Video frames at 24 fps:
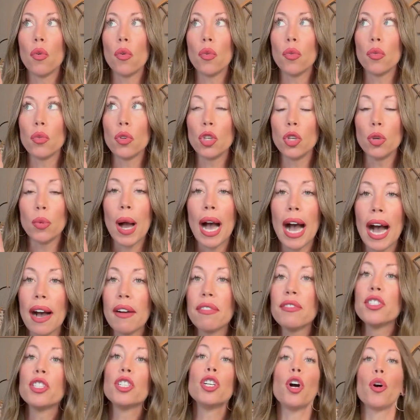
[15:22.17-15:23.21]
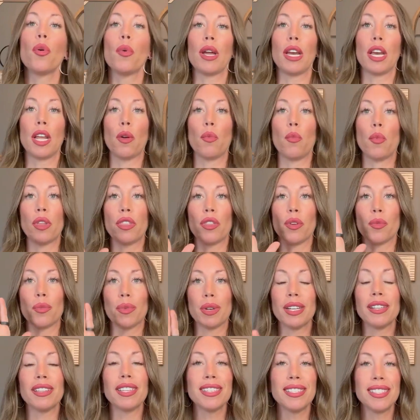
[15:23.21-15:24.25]
You have to go in it with a
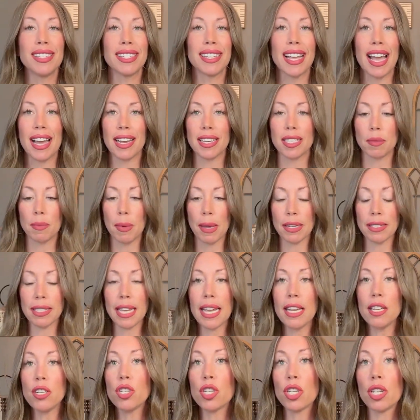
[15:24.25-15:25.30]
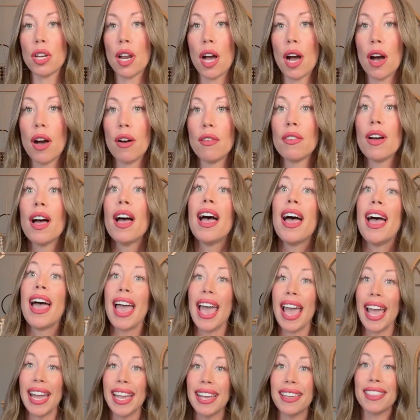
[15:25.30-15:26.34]
realistic expectation of,
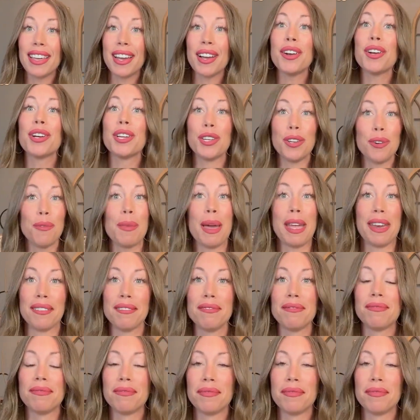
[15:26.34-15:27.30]
hey, they're human.